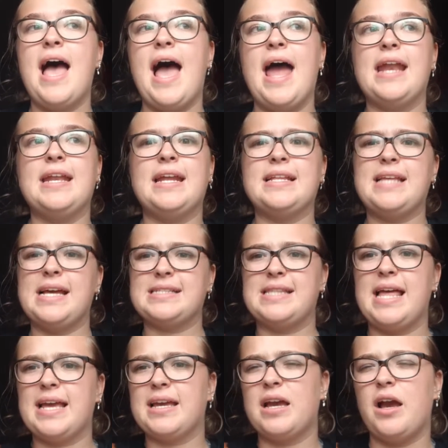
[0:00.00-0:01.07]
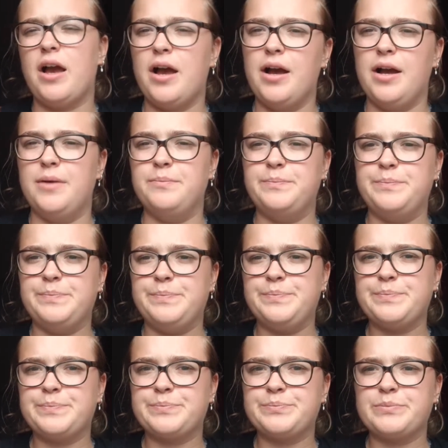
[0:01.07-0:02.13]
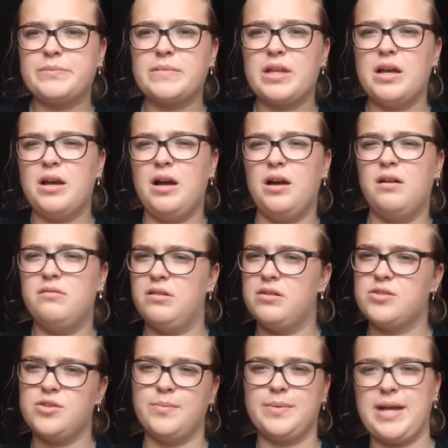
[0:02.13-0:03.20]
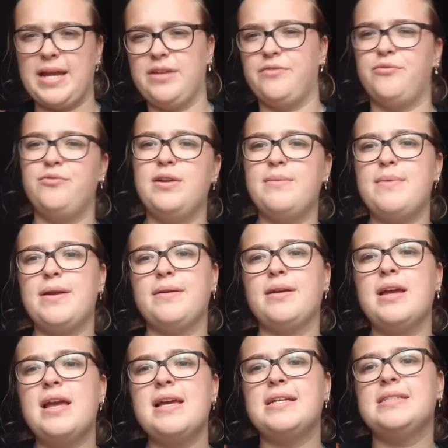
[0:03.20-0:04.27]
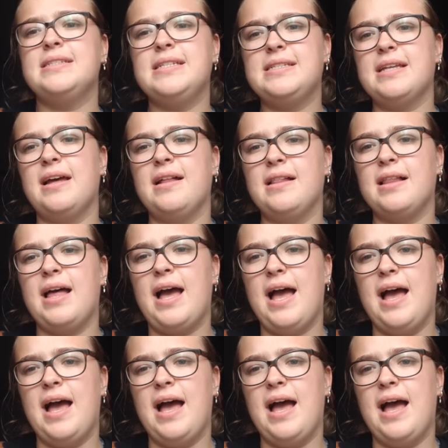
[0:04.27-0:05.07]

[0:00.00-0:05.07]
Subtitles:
and it has like some kind of ribbing detail